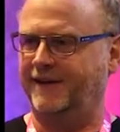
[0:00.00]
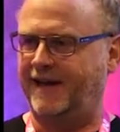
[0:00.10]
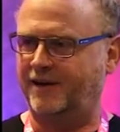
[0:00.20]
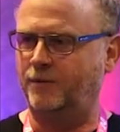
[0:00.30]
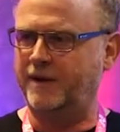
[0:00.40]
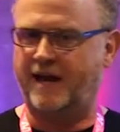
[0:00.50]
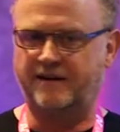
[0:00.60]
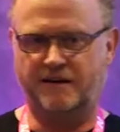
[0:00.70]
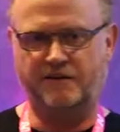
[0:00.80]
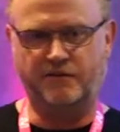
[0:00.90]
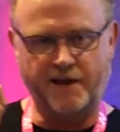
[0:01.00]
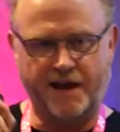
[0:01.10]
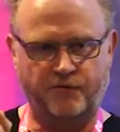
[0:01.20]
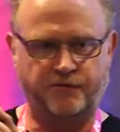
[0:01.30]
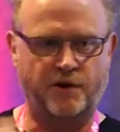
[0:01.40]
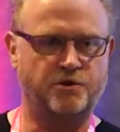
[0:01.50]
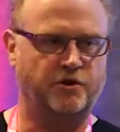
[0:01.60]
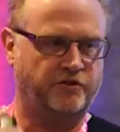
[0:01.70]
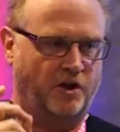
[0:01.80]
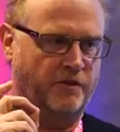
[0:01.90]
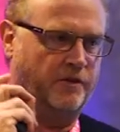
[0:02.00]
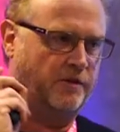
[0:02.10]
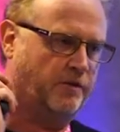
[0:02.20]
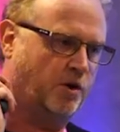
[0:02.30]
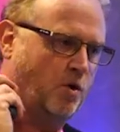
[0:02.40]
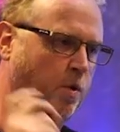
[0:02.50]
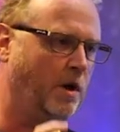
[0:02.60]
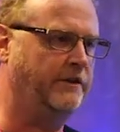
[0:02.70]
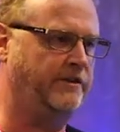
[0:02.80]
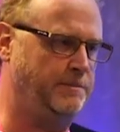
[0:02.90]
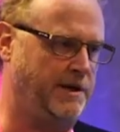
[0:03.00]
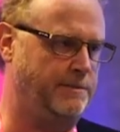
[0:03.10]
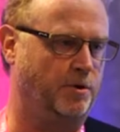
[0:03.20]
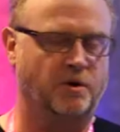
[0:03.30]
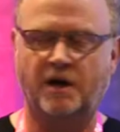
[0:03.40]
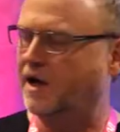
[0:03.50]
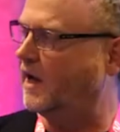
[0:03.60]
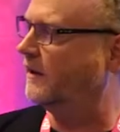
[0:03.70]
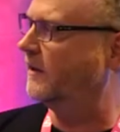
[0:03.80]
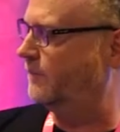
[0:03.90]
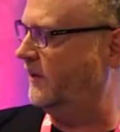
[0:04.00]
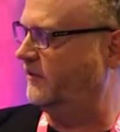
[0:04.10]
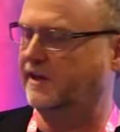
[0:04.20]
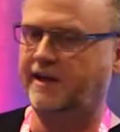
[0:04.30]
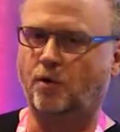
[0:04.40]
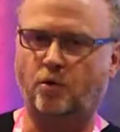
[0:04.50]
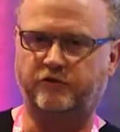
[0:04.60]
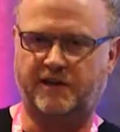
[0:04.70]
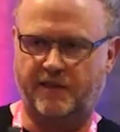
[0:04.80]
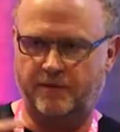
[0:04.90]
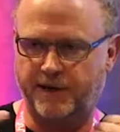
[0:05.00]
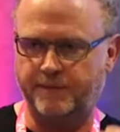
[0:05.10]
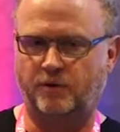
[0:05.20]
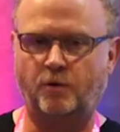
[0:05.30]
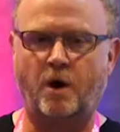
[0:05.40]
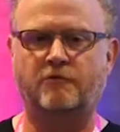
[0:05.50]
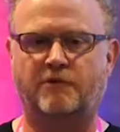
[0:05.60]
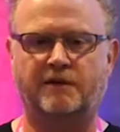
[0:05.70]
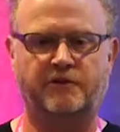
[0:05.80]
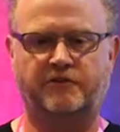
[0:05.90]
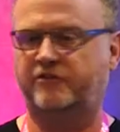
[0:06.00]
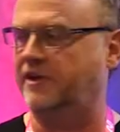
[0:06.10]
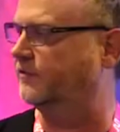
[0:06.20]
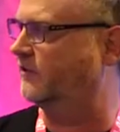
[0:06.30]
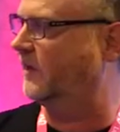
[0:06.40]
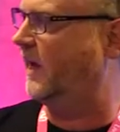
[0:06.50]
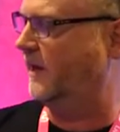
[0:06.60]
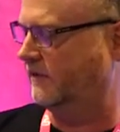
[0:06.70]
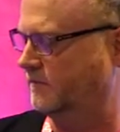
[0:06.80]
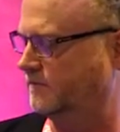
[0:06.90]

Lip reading: How do we actually now focus on the quality people and basically auto get the people who aren't relevant to self-select?